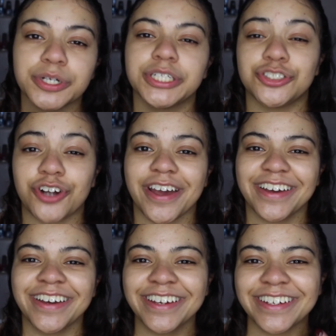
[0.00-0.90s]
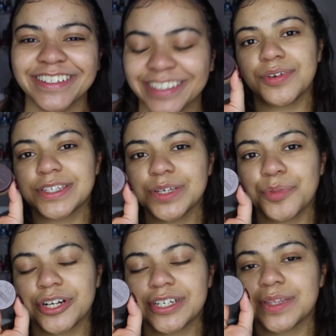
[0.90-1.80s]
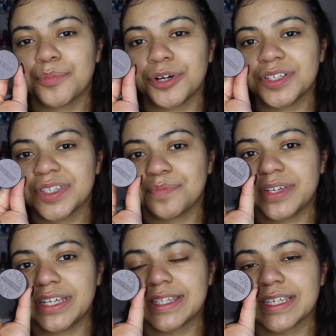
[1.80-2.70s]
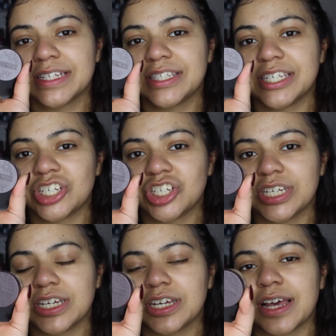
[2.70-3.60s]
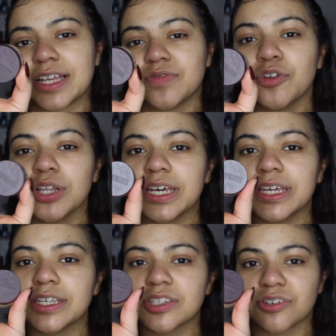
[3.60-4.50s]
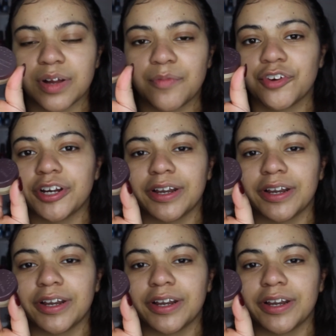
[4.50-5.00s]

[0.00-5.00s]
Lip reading: pretty dry. So I recently purchased the Burt's Bees Conditioning Exfoliating Scrub